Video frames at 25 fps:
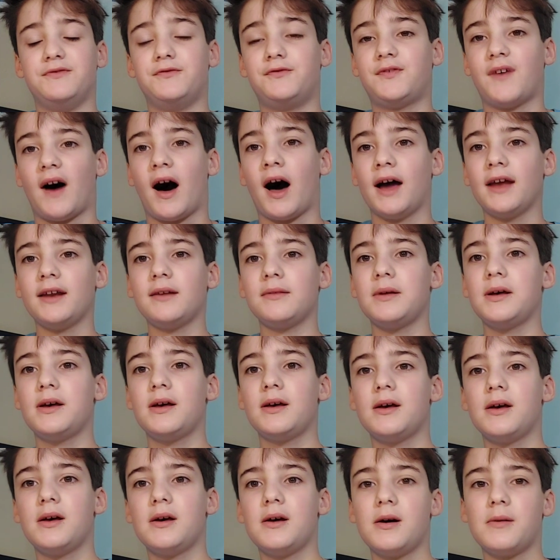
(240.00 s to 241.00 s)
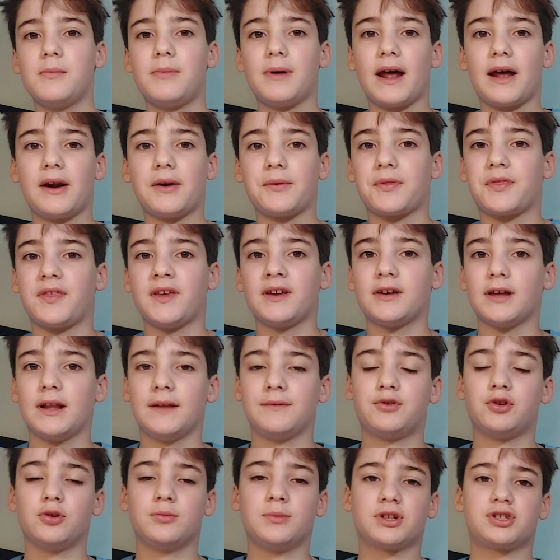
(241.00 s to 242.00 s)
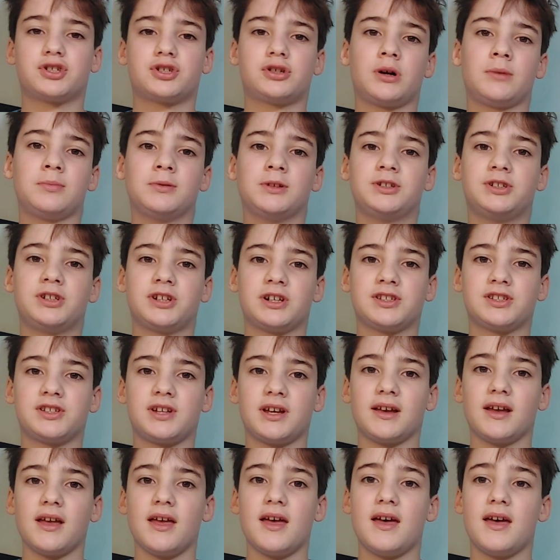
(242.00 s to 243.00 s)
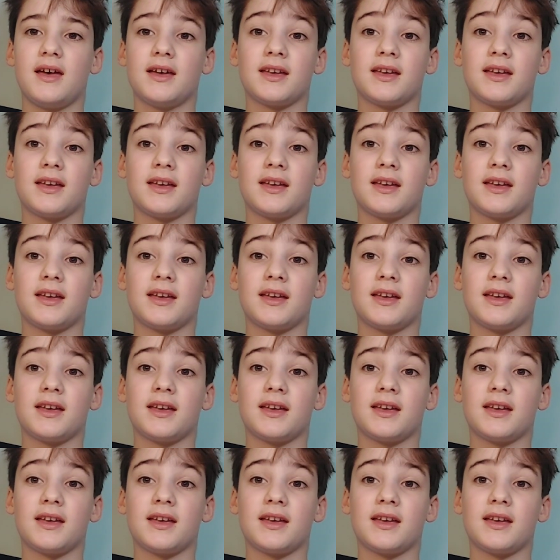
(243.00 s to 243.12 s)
fine, but I don't think he'll have too much trouble adjusting.